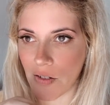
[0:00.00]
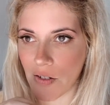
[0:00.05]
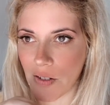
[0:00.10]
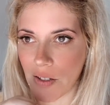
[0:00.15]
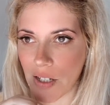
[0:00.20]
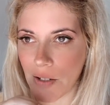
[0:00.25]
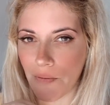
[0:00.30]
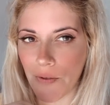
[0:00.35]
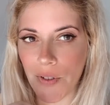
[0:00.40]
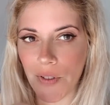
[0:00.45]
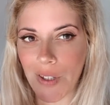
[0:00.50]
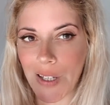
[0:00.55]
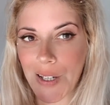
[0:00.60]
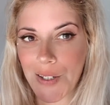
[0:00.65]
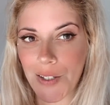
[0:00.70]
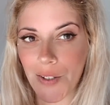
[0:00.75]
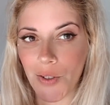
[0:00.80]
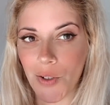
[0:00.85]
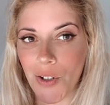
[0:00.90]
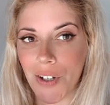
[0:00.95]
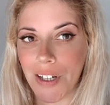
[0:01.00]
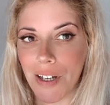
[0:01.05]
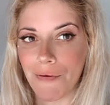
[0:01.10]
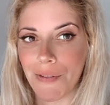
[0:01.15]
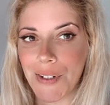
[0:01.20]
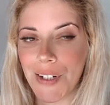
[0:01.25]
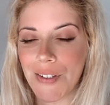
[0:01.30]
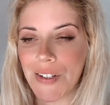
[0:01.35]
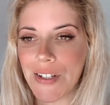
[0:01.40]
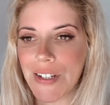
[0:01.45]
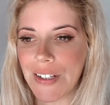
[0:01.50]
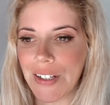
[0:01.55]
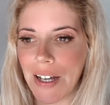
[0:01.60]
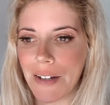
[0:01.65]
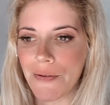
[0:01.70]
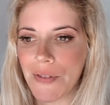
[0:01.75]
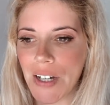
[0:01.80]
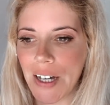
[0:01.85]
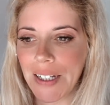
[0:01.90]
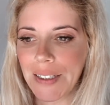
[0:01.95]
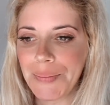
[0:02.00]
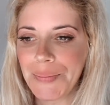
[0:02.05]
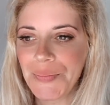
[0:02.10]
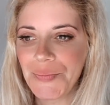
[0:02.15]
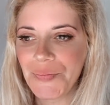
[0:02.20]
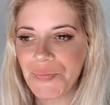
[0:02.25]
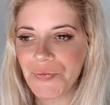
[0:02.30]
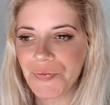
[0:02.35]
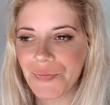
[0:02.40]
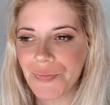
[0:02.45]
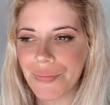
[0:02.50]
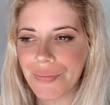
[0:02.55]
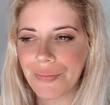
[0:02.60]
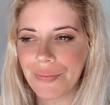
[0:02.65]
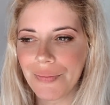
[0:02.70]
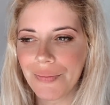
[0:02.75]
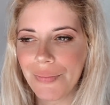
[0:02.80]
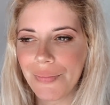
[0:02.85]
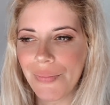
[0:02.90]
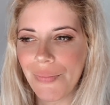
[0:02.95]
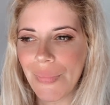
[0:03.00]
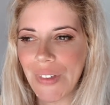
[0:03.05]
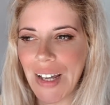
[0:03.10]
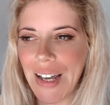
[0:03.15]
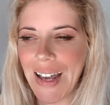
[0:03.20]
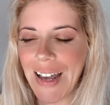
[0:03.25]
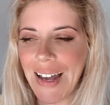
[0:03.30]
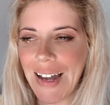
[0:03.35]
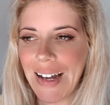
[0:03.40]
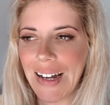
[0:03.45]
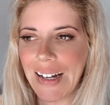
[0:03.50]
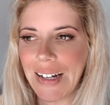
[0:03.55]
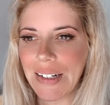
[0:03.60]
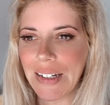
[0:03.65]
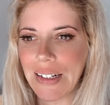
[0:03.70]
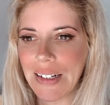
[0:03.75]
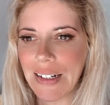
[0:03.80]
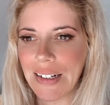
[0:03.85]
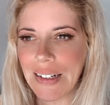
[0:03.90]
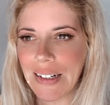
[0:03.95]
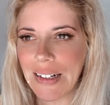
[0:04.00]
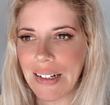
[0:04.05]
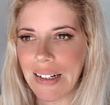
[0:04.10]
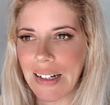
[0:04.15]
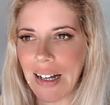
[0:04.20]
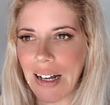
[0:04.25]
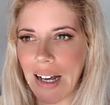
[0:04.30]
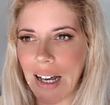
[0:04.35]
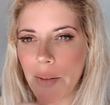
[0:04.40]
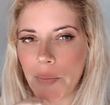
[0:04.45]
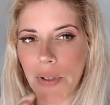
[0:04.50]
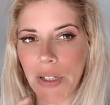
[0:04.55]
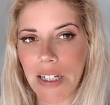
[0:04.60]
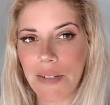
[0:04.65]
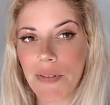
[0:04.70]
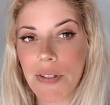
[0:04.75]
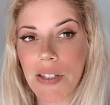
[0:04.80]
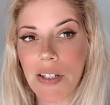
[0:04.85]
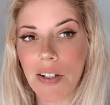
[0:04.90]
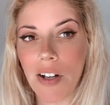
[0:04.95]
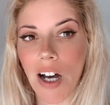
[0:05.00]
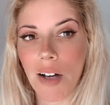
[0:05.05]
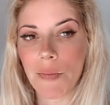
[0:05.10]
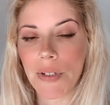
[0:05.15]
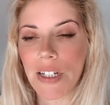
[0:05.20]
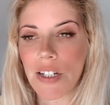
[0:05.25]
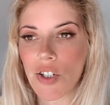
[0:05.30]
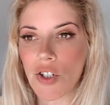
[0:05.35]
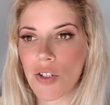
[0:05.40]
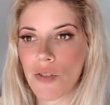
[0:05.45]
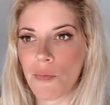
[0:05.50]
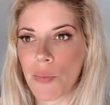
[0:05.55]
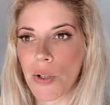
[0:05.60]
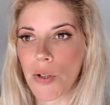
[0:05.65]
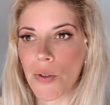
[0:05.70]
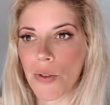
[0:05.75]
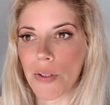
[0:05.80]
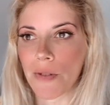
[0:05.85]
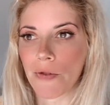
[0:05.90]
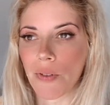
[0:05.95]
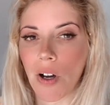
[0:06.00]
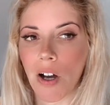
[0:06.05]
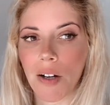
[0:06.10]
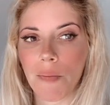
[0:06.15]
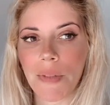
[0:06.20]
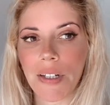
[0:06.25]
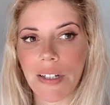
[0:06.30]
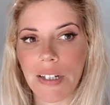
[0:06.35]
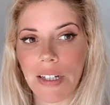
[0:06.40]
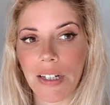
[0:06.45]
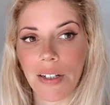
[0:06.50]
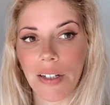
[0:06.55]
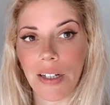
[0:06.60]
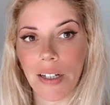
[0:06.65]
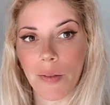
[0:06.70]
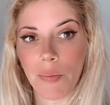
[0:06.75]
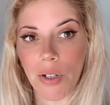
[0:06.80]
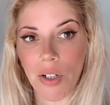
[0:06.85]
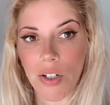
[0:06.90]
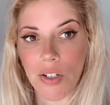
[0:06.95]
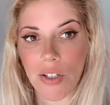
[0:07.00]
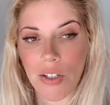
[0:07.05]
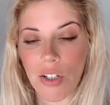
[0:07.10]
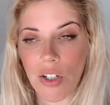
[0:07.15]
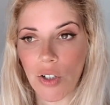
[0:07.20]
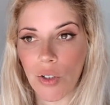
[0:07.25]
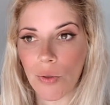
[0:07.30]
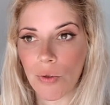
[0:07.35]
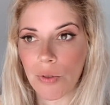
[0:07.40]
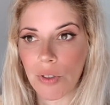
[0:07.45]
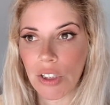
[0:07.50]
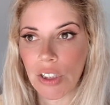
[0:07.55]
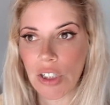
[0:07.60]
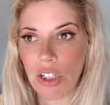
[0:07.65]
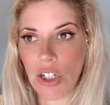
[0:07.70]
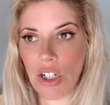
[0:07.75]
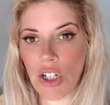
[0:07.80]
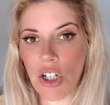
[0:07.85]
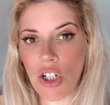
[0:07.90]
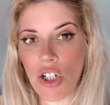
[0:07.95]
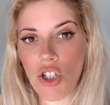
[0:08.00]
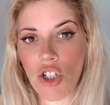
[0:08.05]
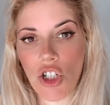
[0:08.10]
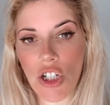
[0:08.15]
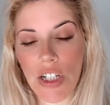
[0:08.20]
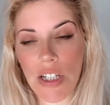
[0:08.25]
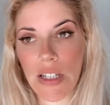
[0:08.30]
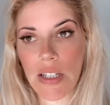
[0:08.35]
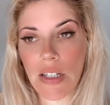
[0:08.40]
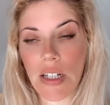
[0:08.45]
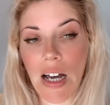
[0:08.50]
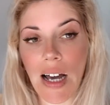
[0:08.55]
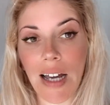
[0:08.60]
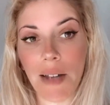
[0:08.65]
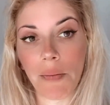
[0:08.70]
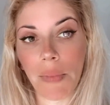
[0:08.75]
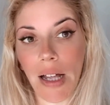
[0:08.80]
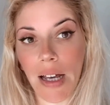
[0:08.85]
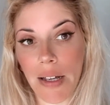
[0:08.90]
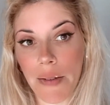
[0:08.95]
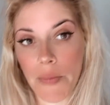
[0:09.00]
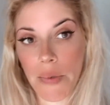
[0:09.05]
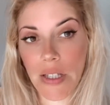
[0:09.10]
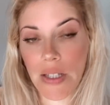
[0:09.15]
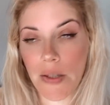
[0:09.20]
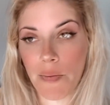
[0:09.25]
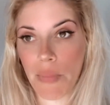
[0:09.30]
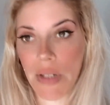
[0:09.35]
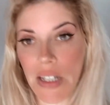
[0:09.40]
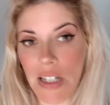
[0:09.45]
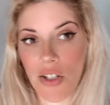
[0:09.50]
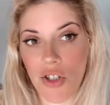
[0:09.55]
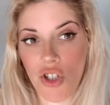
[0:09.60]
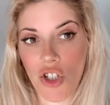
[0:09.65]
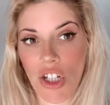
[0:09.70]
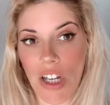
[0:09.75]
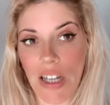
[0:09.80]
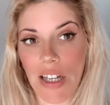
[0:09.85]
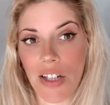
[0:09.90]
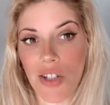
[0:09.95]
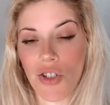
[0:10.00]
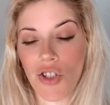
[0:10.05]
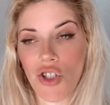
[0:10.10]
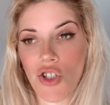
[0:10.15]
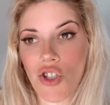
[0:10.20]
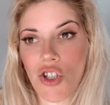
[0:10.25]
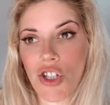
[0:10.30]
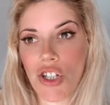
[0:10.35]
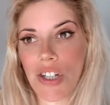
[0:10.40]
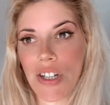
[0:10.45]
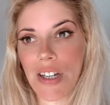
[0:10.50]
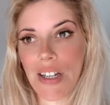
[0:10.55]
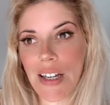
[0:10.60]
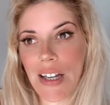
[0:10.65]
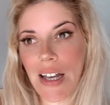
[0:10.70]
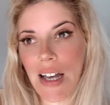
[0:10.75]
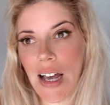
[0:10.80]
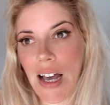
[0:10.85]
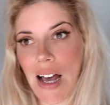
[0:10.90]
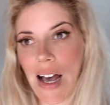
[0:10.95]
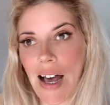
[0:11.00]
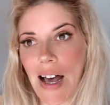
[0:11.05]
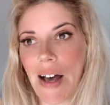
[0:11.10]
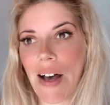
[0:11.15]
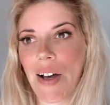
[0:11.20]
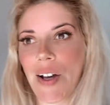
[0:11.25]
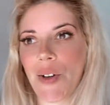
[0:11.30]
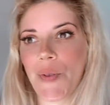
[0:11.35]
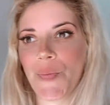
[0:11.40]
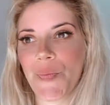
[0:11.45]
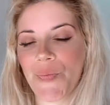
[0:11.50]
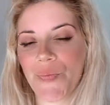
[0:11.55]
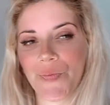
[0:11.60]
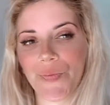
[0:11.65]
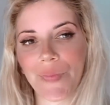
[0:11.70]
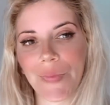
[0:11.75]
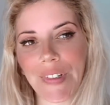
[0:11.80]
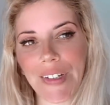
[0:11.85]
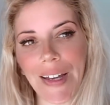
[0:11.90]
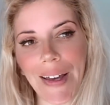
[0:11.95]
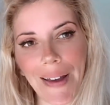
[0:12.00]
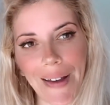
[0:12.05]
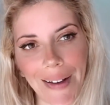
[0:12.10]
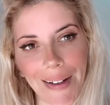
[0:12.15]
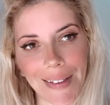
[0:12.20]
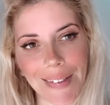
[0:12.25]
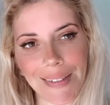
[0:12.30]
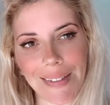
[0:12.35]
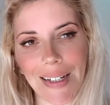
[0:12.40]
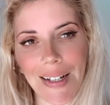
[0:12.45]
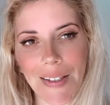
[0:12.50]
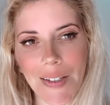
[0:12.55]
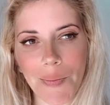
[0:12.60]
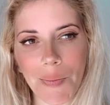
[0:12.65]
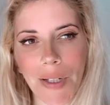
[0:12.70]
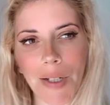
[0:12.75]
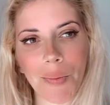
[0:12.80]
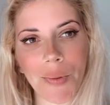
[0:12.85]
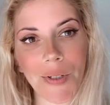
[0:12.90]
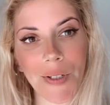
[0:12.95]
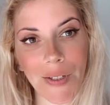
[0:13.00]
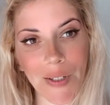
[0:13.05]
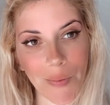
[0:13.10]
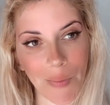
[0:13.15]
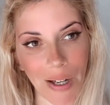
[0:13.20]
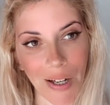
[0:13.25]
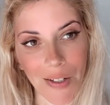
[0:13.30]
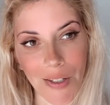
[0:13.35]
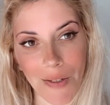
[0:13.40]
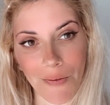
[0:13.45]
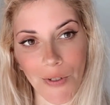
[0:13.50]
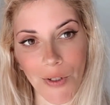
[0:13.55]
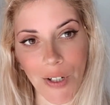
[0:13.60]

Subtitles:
different things that they're given in this lifetime. And I believe it's a combination of both, of karmic healing, but also just timelines being changed. Yeah, that's my perspective, you